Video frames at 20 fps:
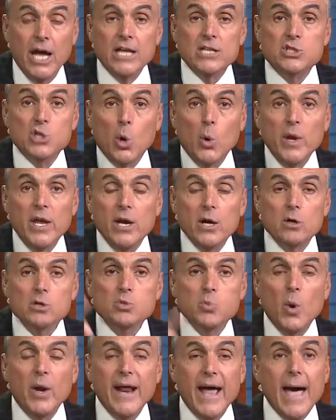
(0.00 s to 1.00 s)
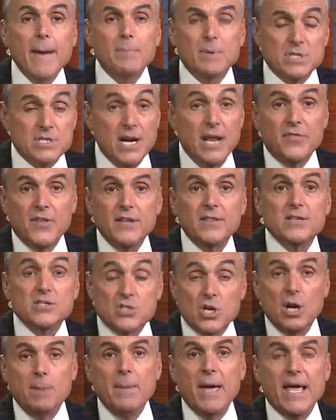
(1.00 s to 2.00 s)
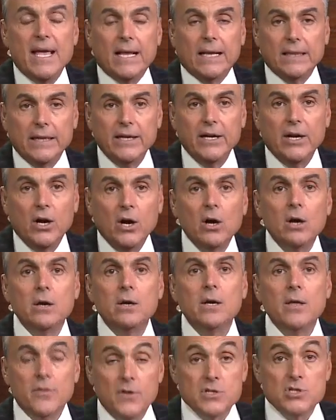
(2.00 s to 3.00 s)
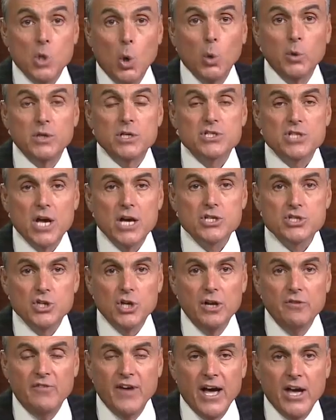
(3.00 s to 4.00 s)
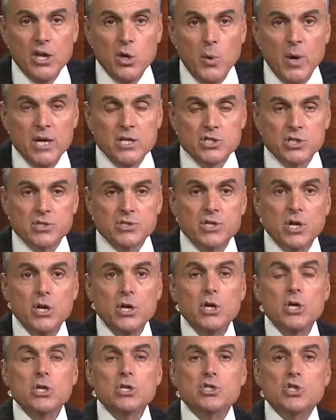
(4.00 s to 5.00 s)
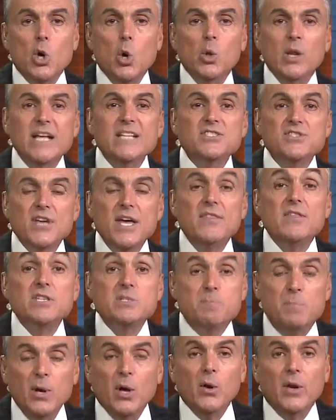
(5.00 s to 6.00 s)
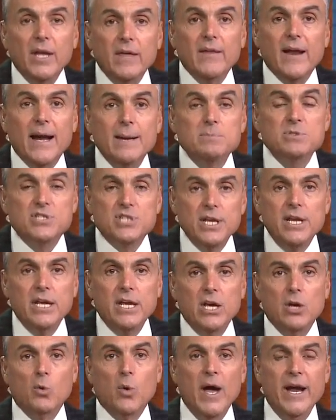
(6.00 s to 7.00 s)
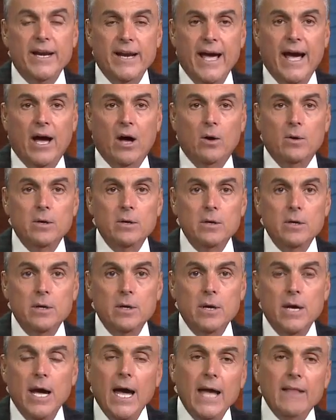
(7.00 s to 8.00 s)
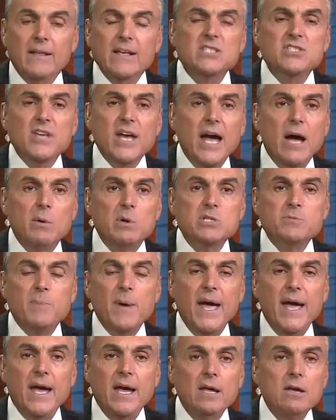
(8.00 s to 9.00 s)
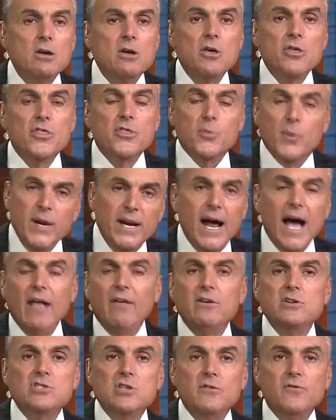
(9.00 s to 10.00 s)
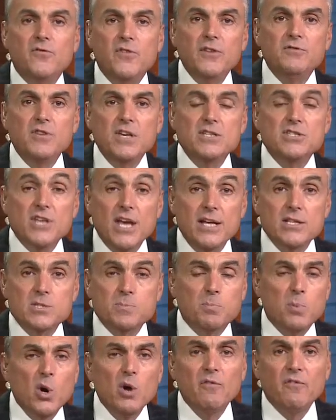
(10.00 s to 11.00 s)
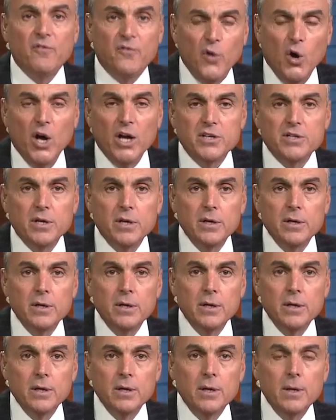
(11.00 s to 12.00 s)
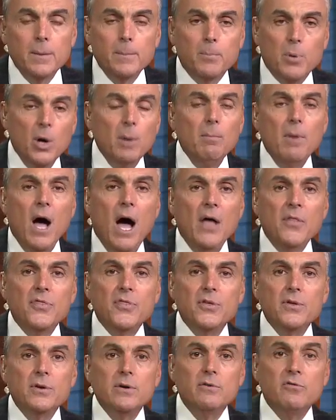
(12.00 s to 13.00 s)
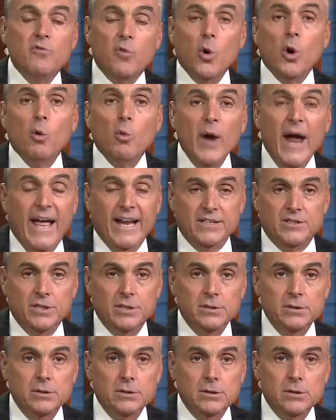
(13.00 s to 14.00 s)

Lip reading: And so here's what happens, and I think this is going to make clear this whole discussion on valuations. So let's say this building that I'm sitting in right now, and let's say I was paying $3.50 per foot per month for rent